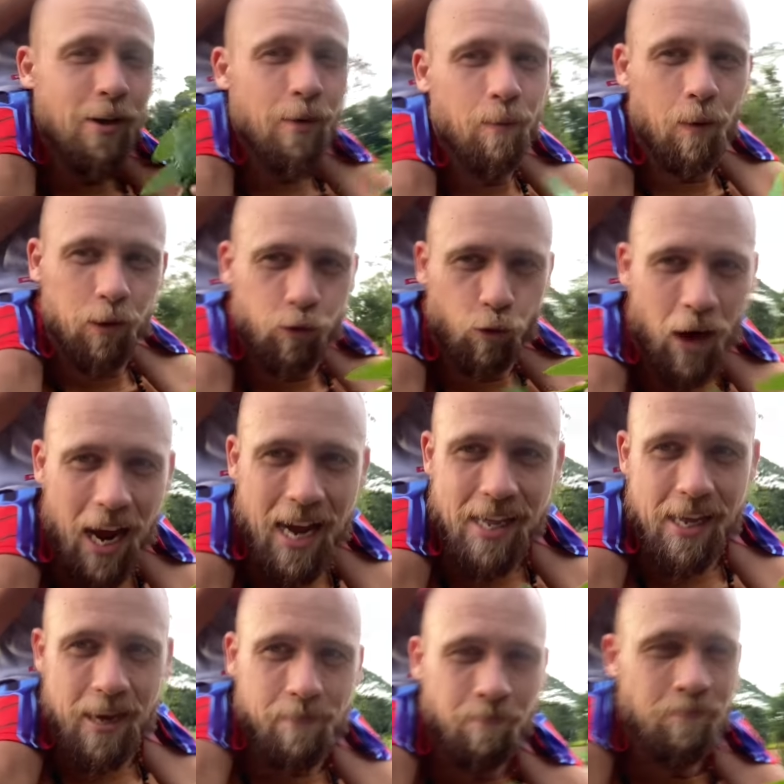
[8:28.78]
We'll dry
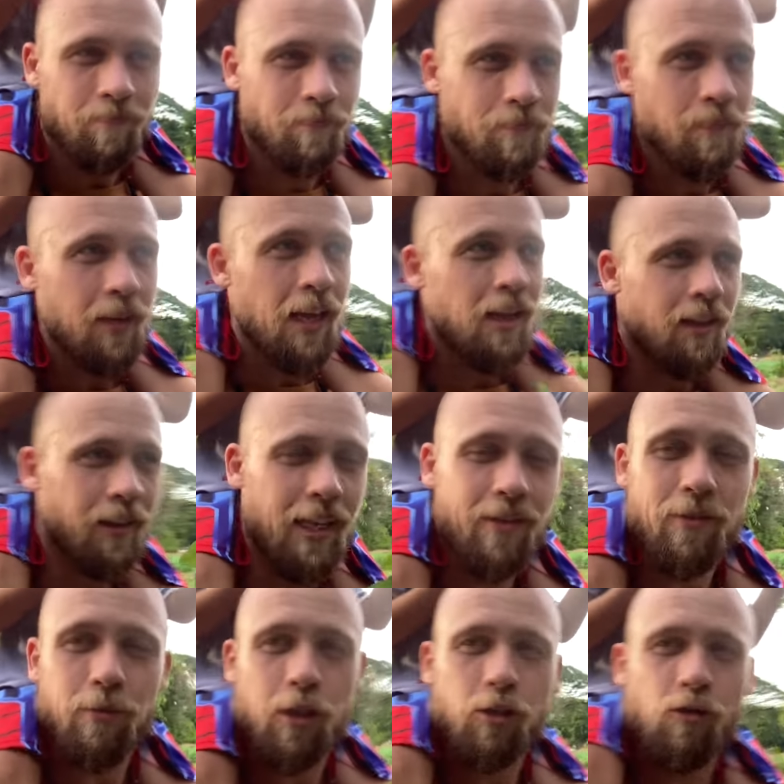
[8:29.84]
them. Leave
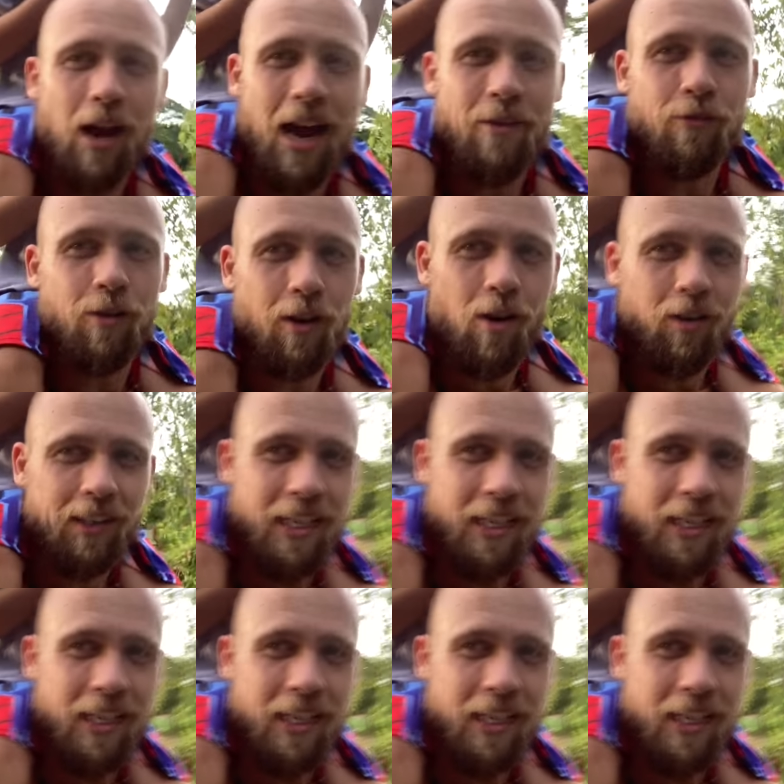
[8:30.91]
them to dry for a long